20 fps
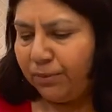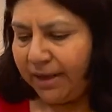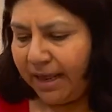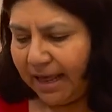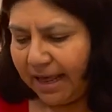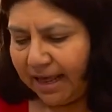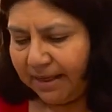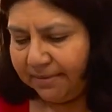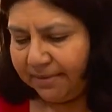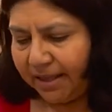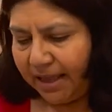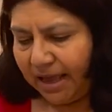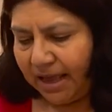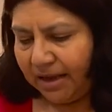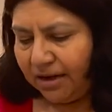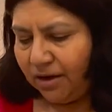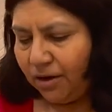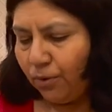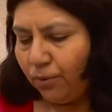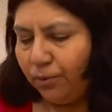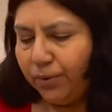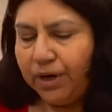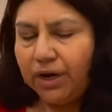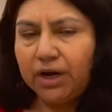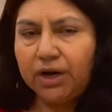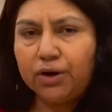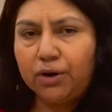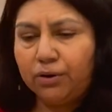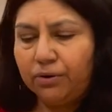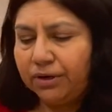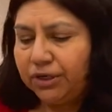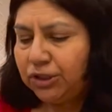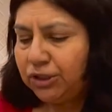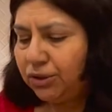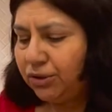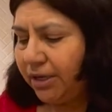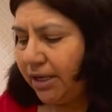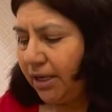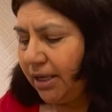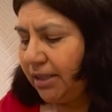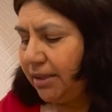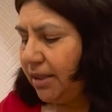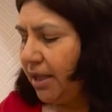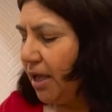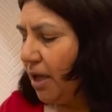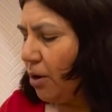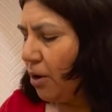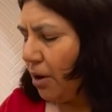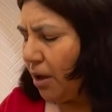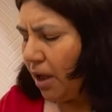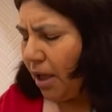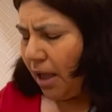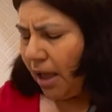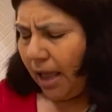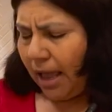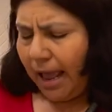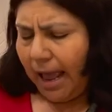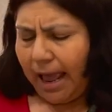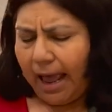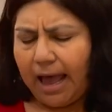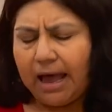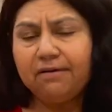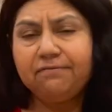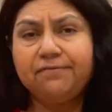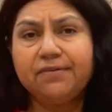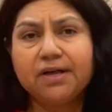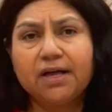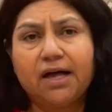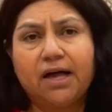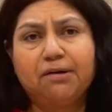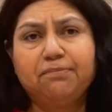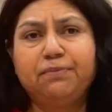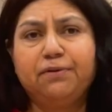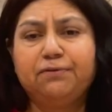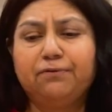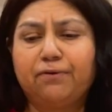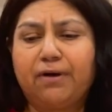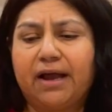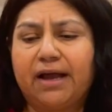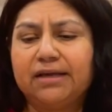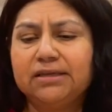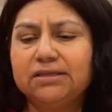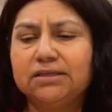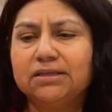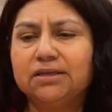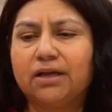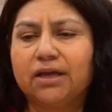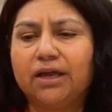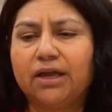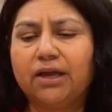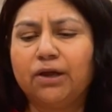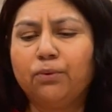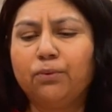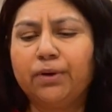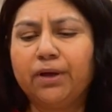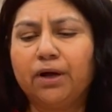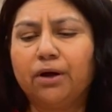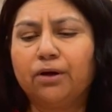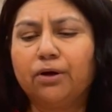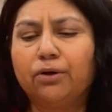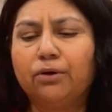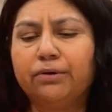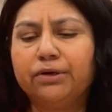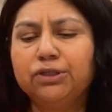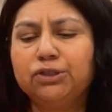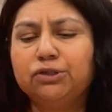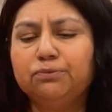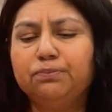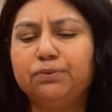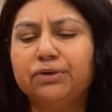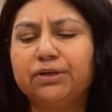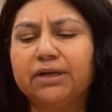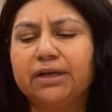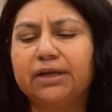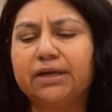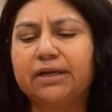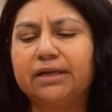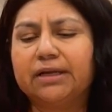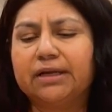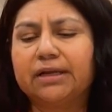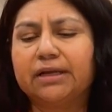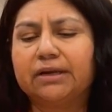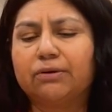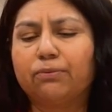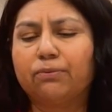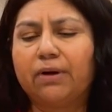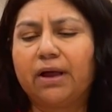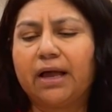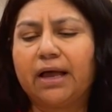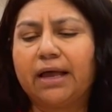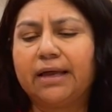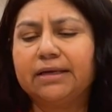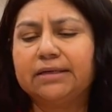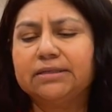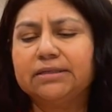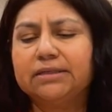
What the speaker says: have that, we are going to get the half a cup of rice and we are going to put it right